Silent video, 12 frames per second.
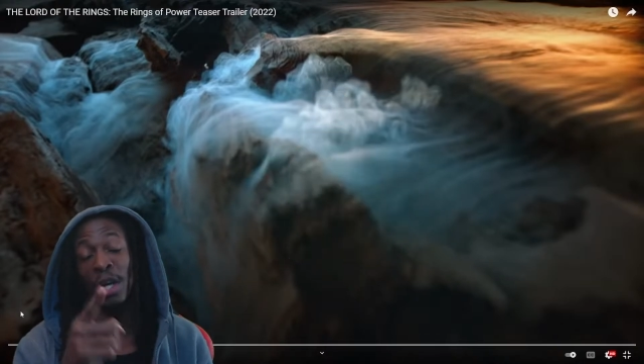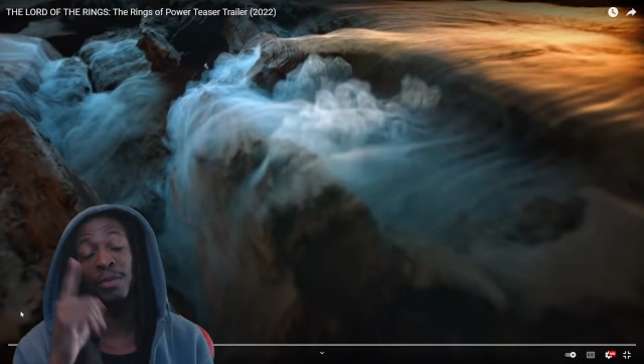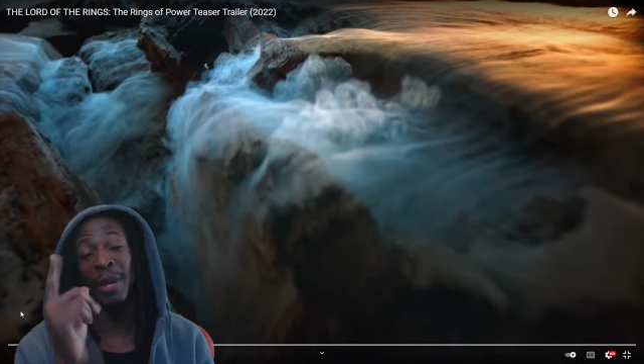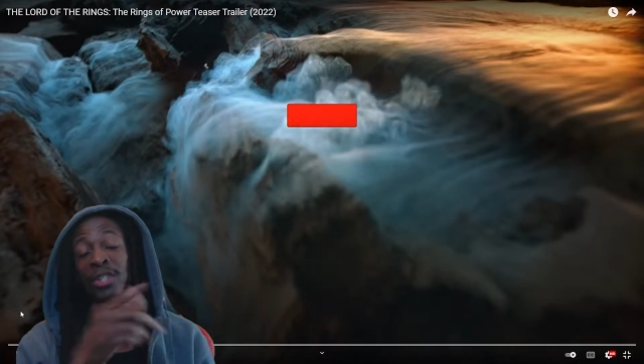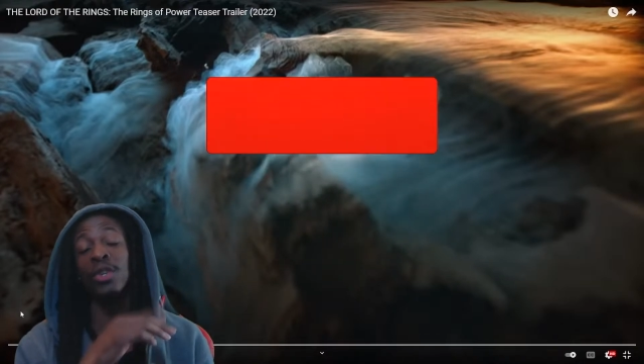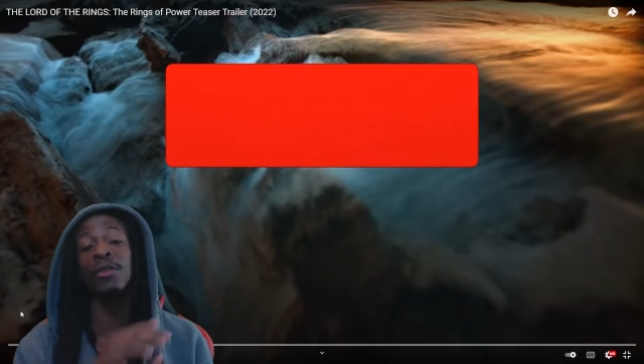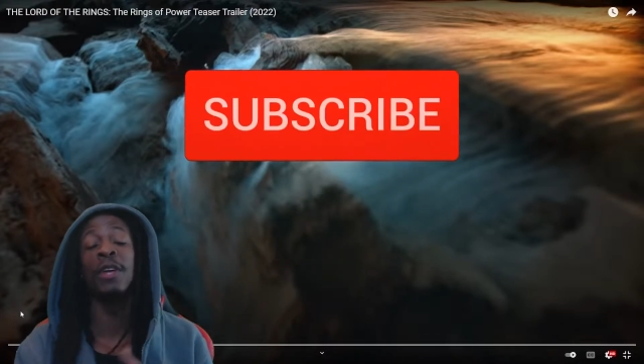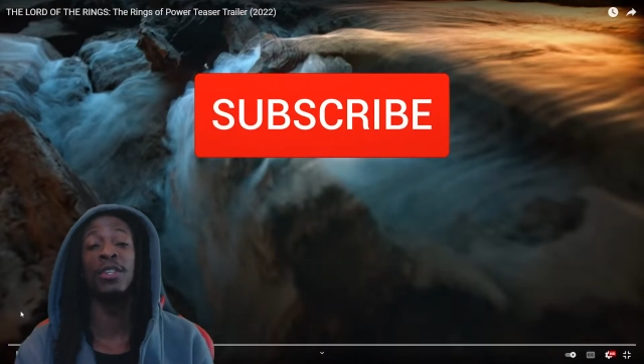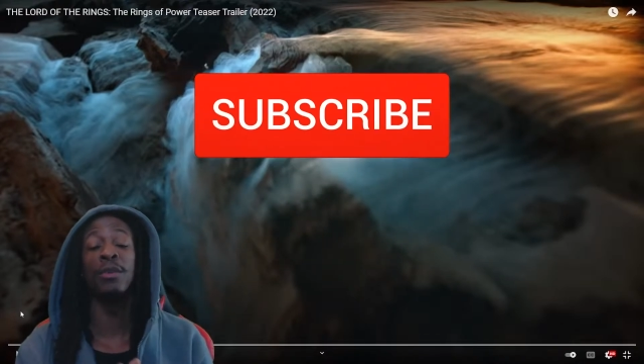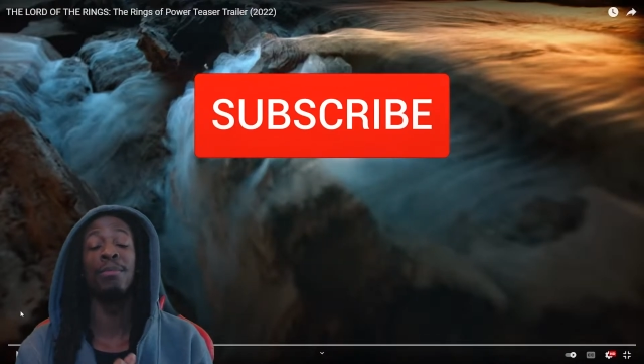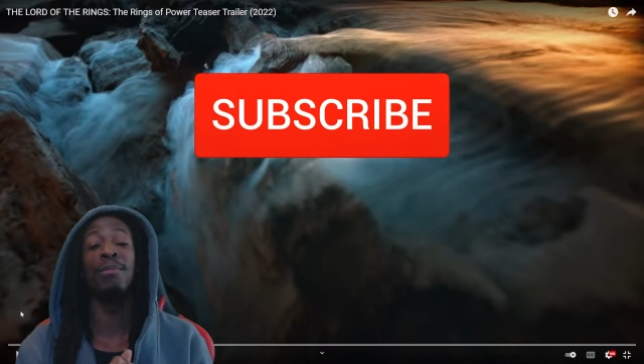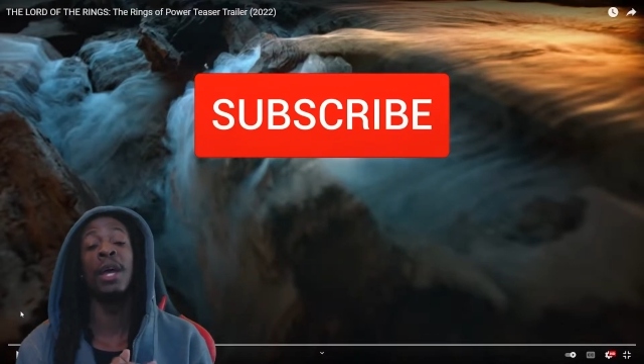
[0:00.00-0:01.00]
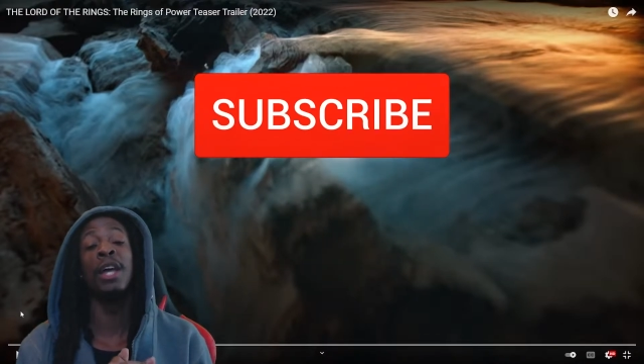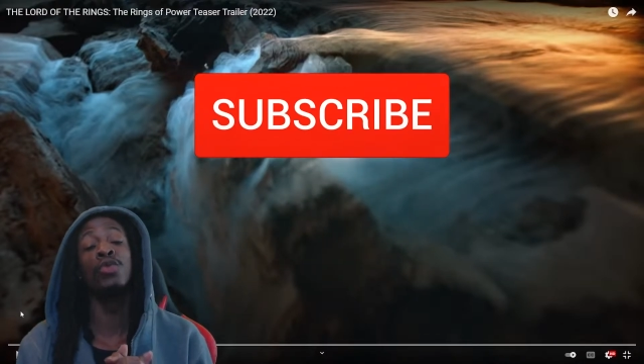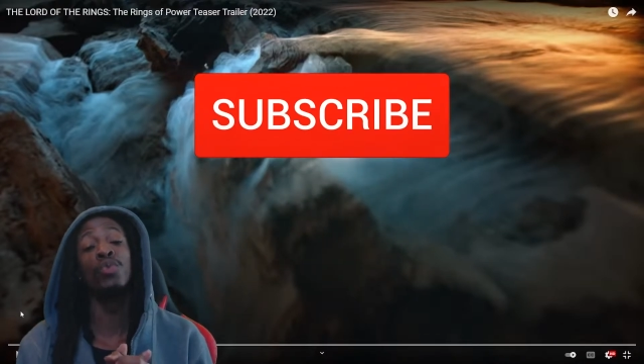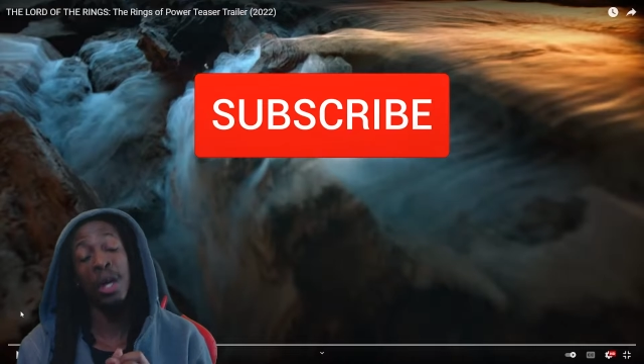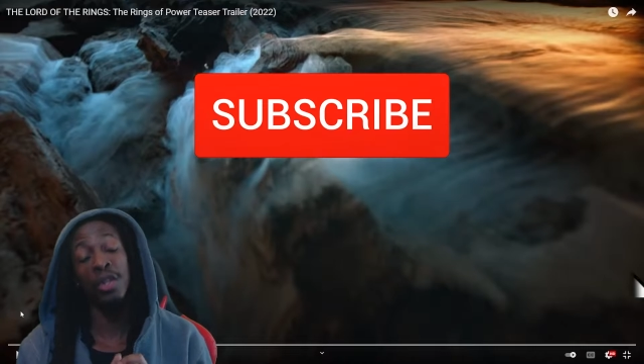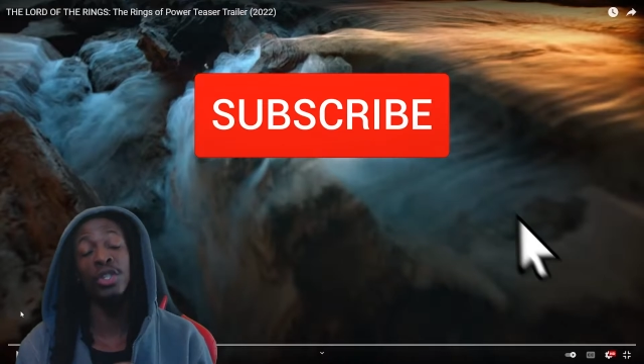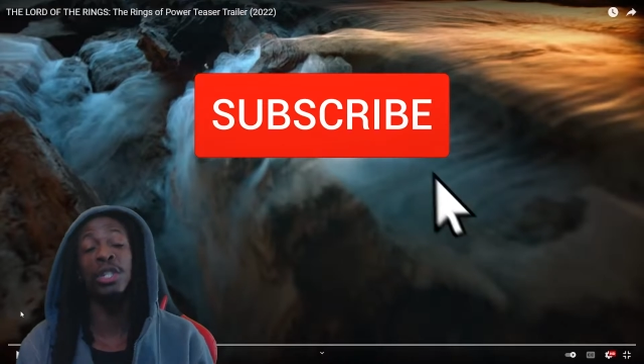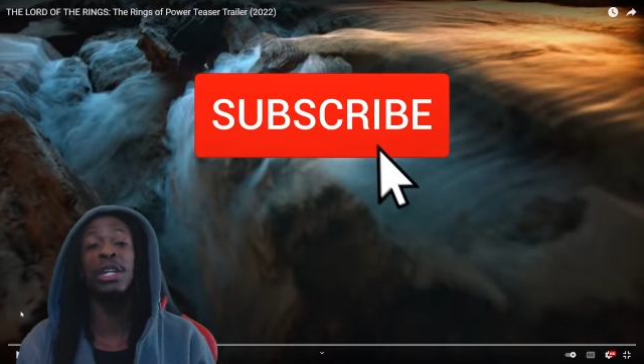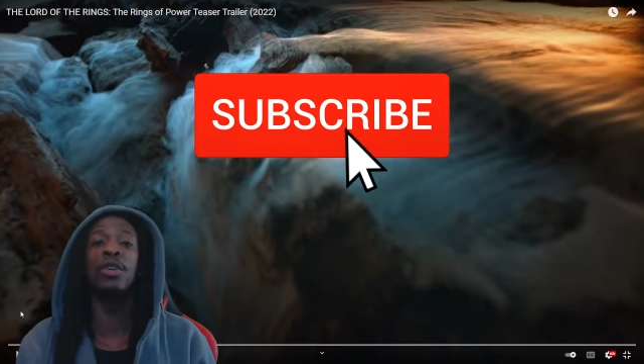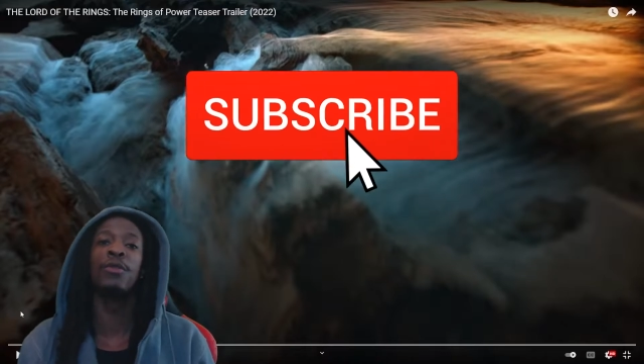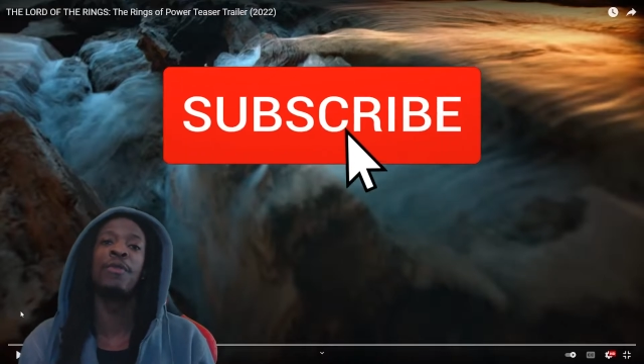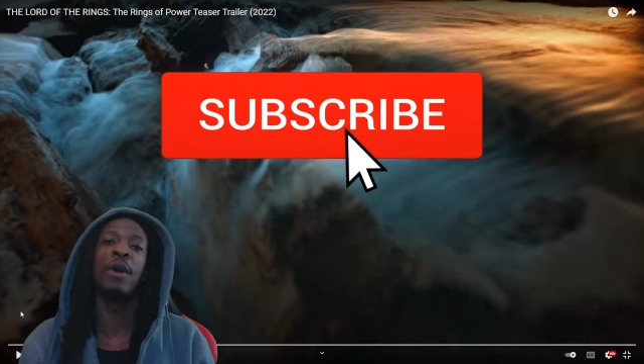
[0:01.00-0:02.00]
Smash the notification as well so you get
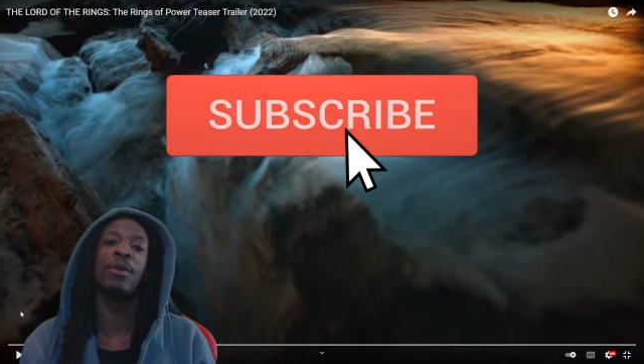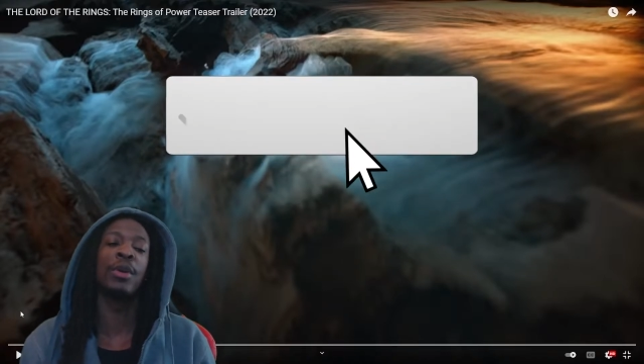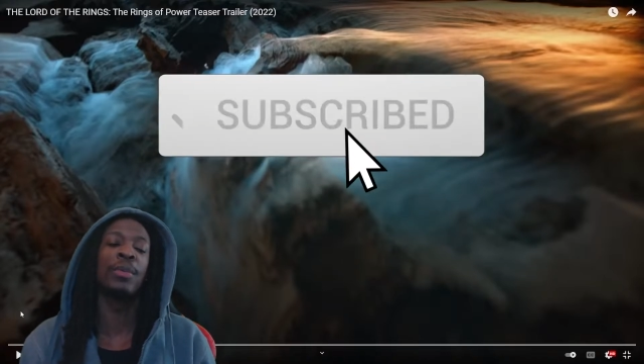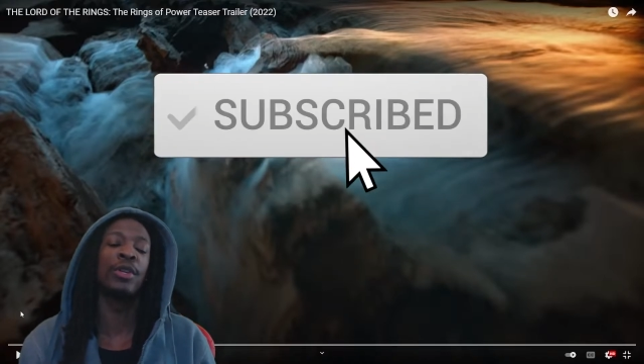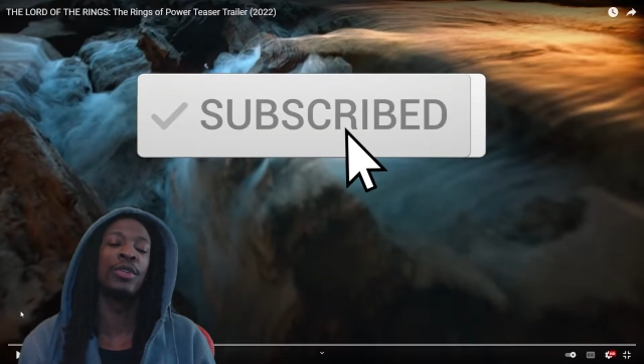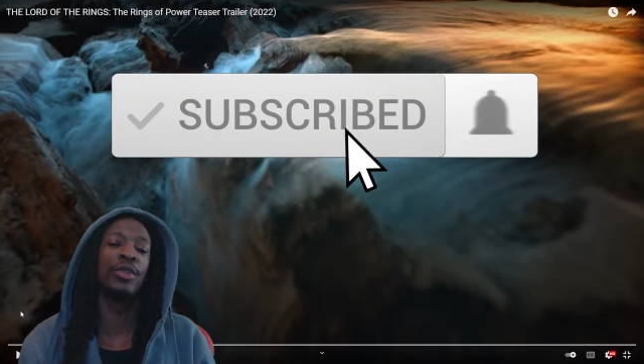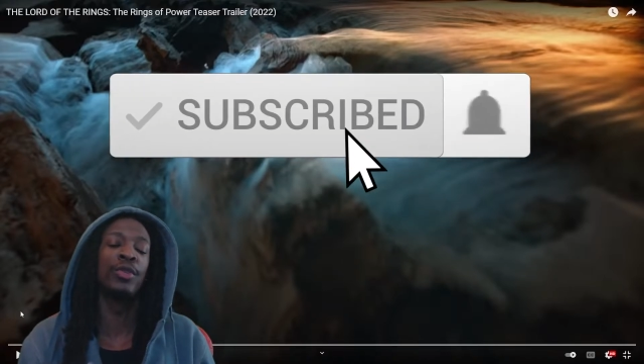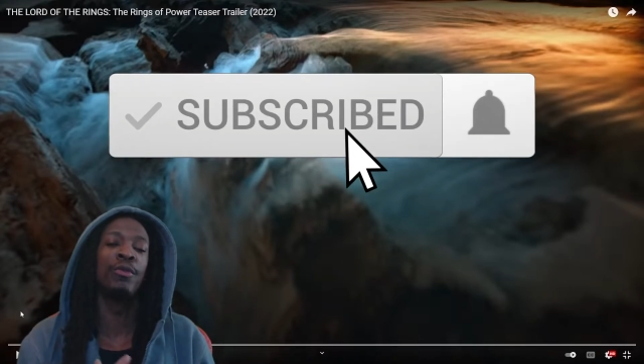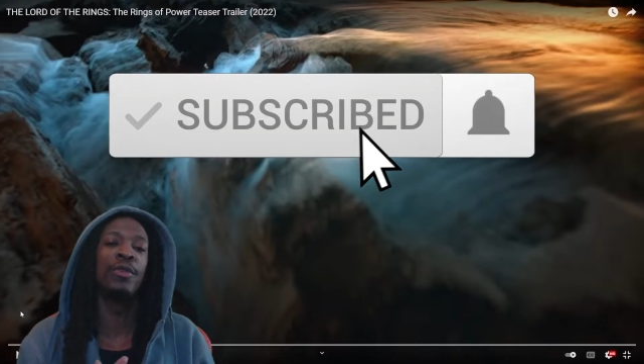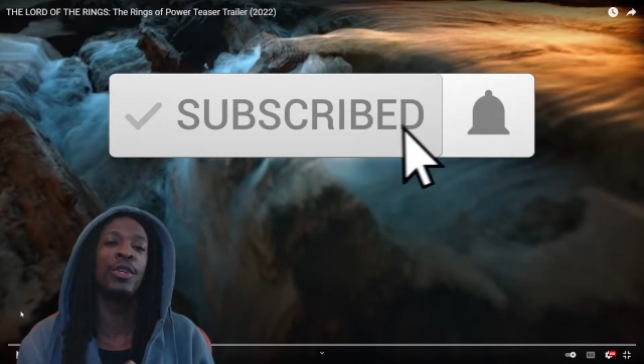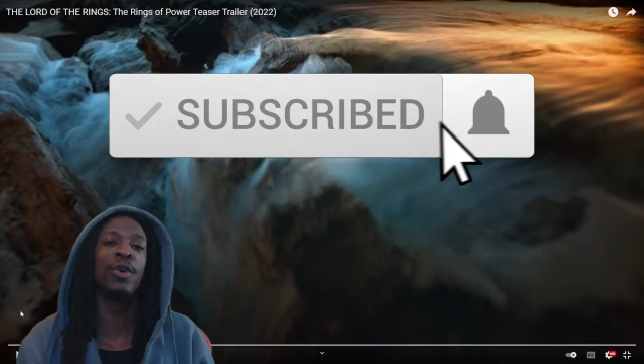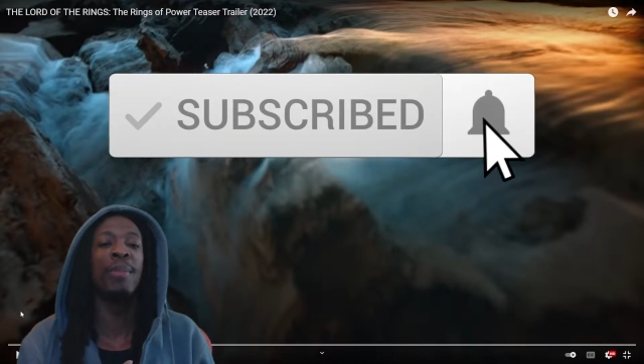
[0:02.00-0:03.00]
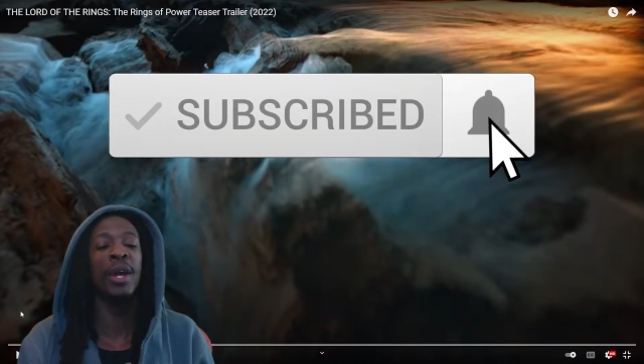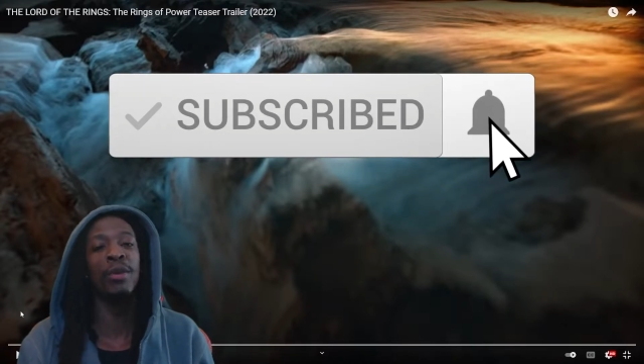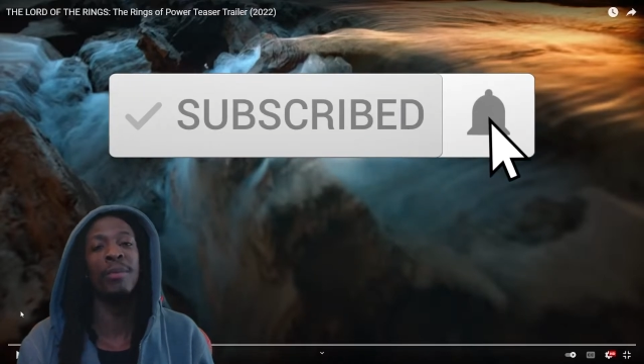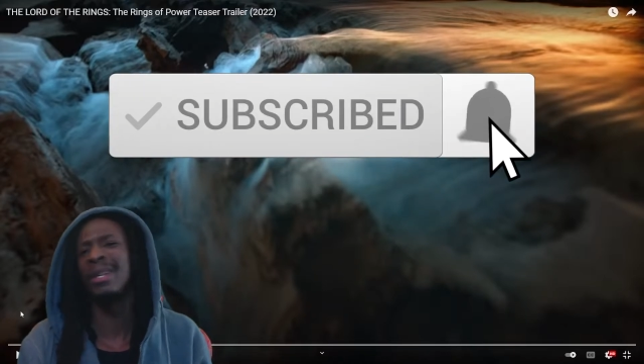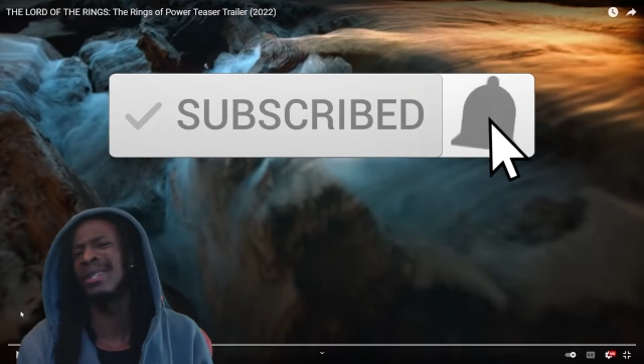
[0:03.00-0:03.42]
notified when I drop another YouTube video, banger, man.